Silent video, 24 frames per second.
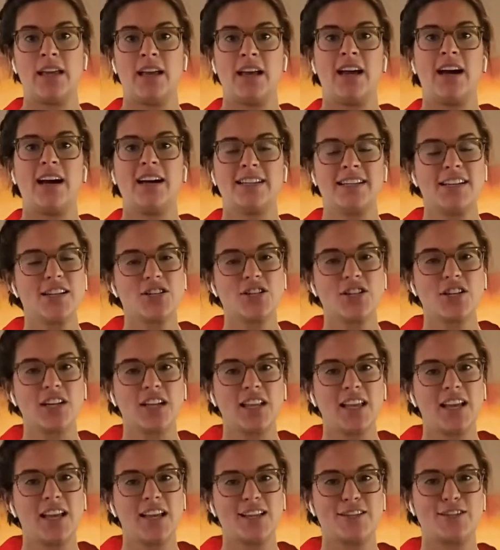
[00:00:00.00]

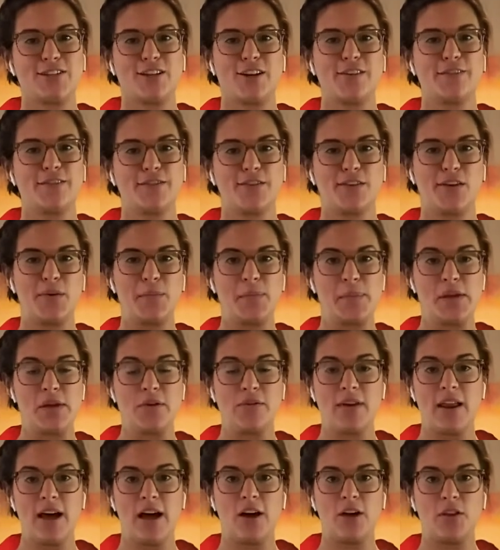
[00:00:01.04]
Additionally, it serves for immune
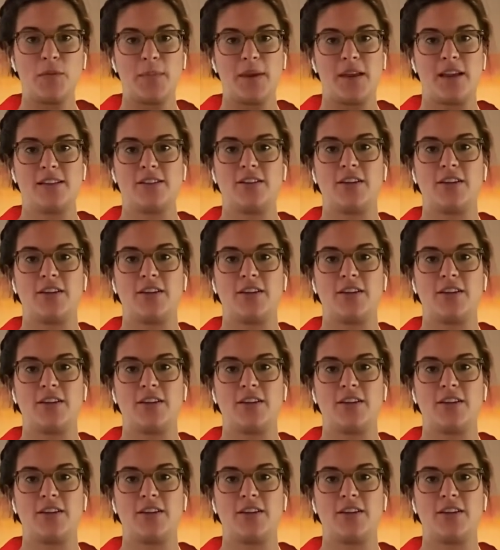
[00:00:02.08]
health because